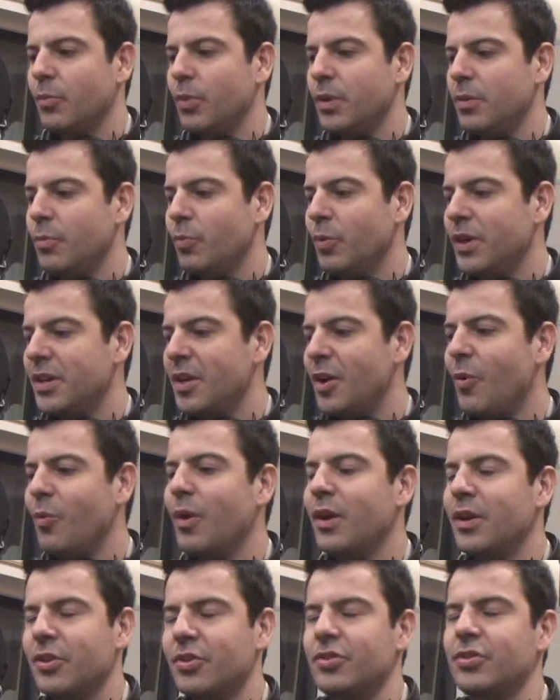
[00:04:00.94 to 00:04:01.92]
We know
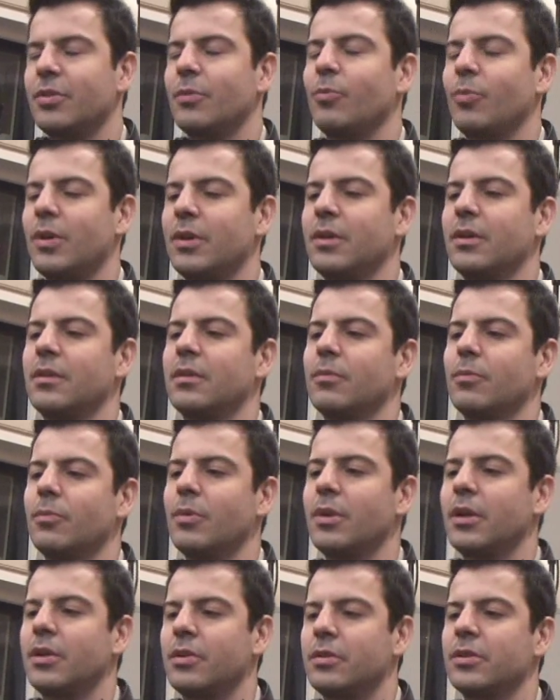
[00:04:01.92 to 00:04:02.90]
what
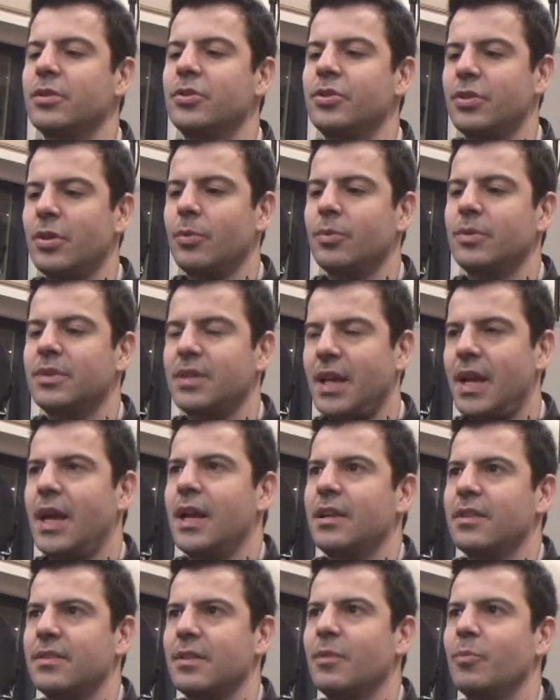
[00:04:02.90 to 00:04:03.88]
a good show
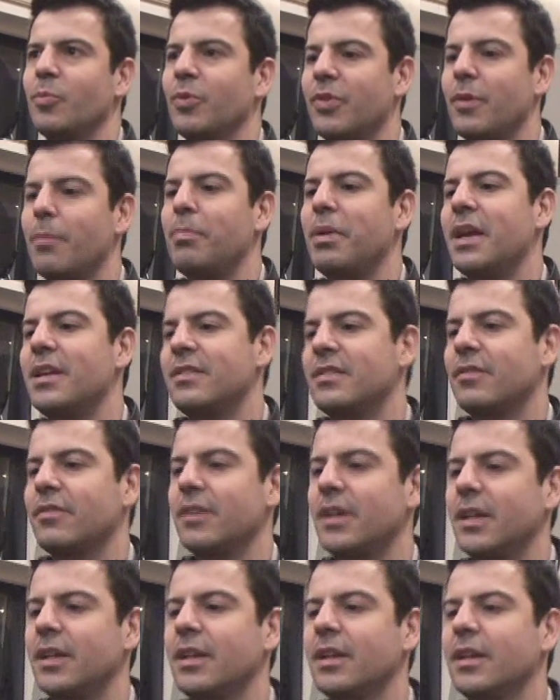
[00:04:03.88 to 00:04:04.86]
takes, and with the pace
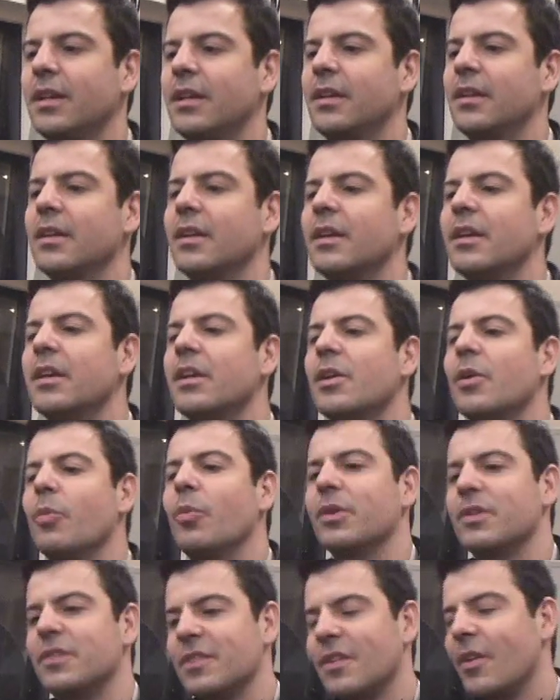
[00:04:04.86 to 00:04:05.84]
of it, and
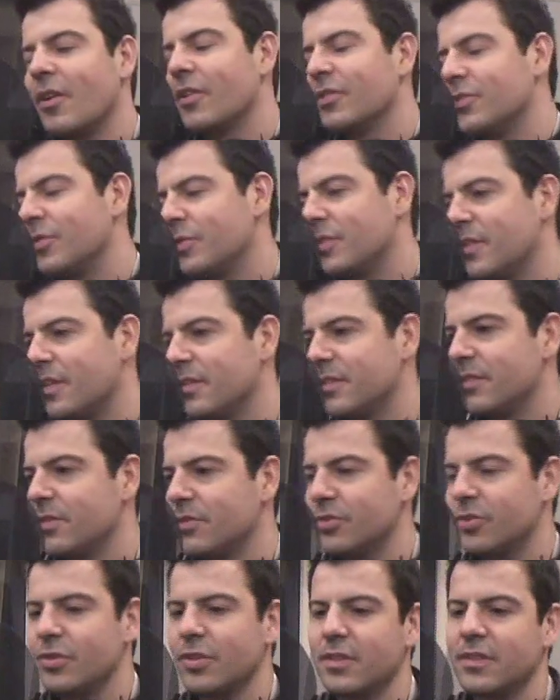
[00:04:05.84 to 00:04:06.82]
what songs you
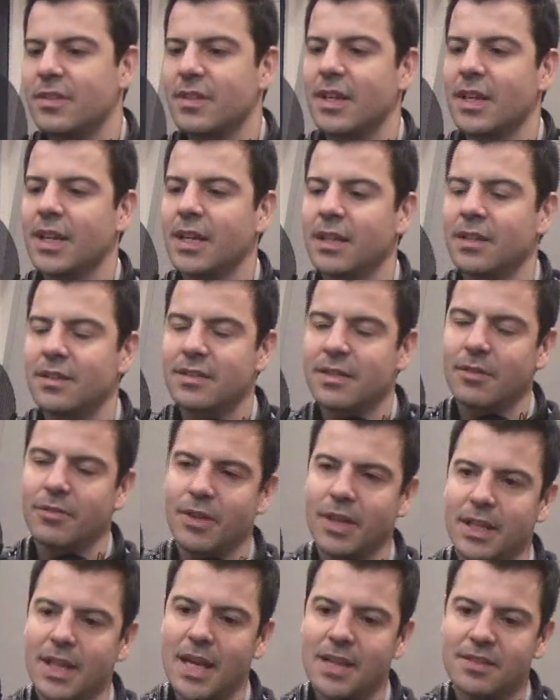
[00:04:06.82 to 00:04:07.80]
should sing and
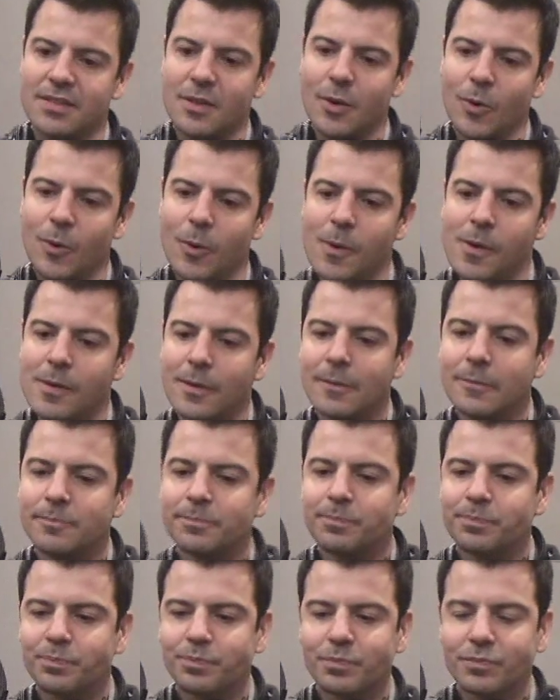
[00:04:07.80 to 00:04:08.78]
stuff like that. So
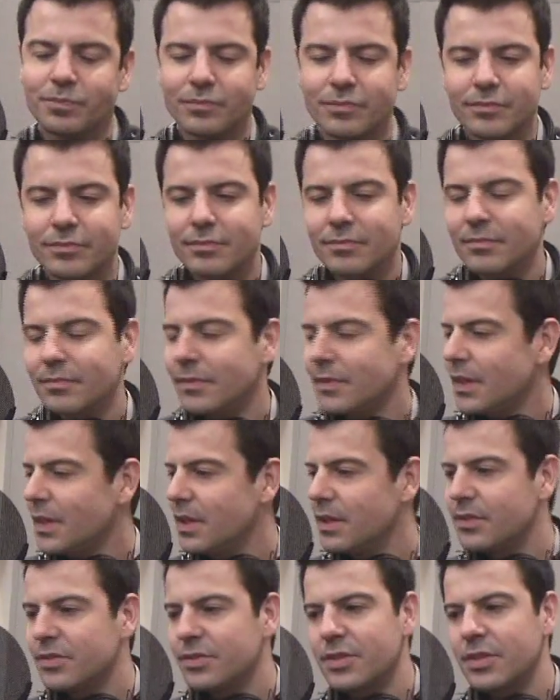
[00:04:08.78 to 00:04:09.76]

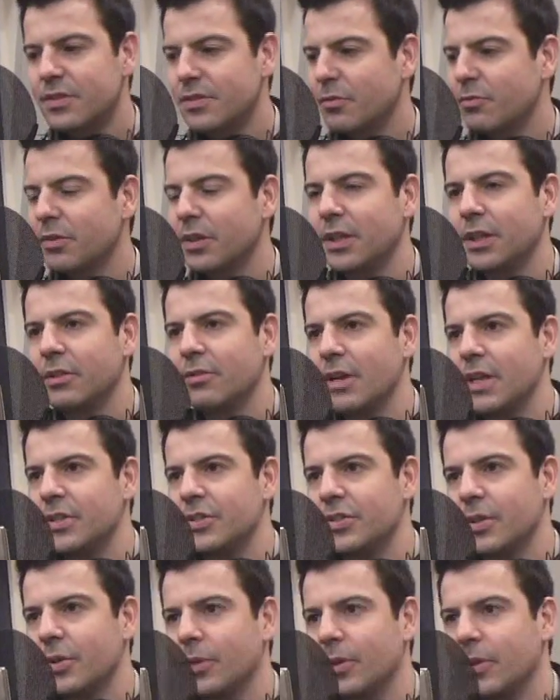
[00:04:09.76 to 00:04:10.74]
it's just a really
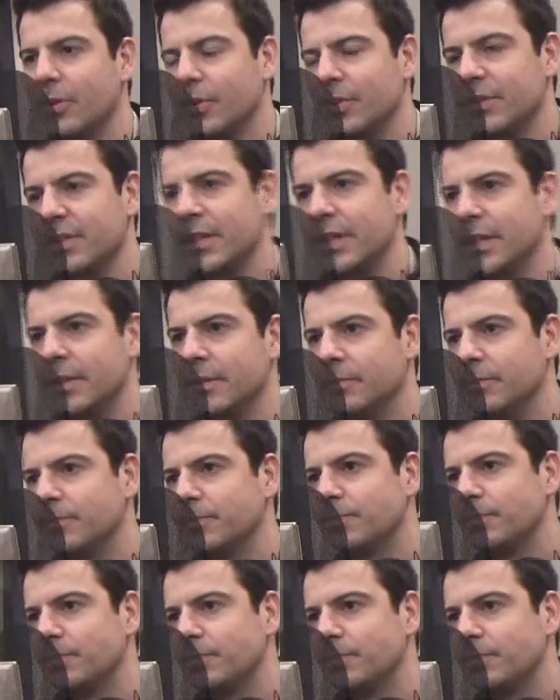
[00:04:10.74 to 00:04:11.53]
great show to go see.